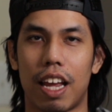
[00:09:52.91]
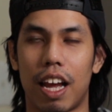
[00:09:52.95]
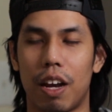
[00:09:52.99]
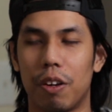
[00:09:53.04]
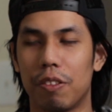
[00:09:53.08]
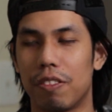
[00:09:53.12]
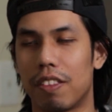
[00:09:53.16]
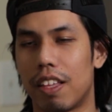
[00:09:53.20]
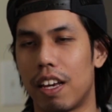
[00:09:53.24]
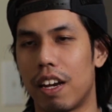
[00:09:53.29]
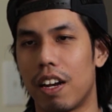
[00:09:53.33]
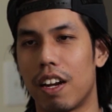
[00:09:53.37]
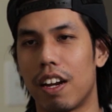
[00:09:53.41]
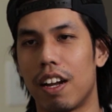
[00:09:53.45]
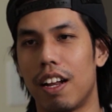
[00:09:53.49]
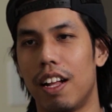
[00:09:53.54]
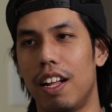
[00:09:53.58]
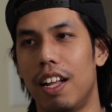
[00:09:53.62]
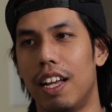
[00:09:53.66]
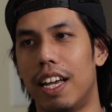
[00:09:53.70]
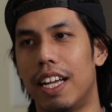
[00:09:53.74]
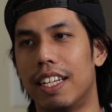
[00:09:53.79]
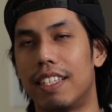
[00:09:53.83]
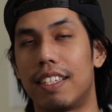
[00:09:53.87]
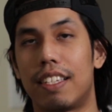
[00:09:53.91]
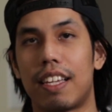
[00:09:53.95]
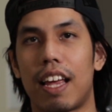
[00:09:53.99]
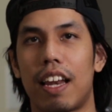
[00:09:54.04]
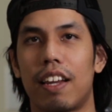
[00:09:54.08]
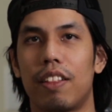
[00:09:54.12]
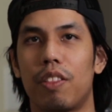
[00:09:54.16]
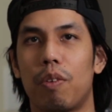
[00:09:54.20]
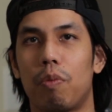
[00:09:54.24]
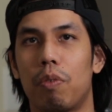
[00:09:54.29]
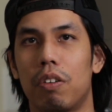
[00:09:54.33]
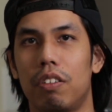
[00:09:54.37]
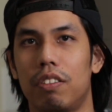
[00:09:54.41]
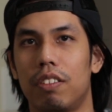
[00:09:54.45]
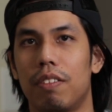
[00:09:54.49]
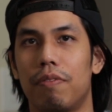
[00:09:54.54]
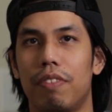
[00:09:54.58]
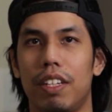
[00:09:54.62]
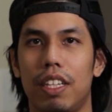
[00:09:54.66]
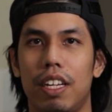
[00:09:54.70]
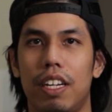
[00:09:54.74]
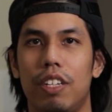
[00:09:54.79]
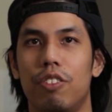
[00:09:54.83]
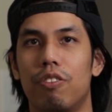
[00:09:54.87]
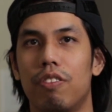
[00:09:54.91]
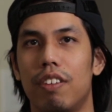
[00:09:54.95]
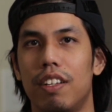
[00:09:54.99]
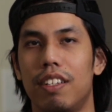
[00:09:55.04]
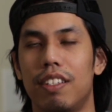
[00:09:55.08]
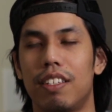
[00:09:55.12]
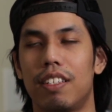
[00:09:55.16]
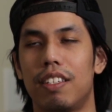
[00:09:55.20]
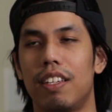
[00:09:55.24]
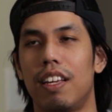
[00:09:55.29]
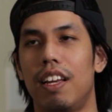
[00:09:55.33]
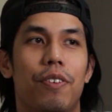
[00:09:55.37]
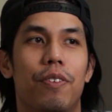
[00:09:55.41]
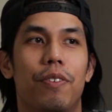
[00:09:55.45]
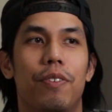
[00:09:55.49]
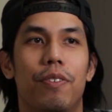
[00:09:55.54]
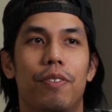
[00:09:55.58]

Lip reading: out there. It's set in the world of Elantris.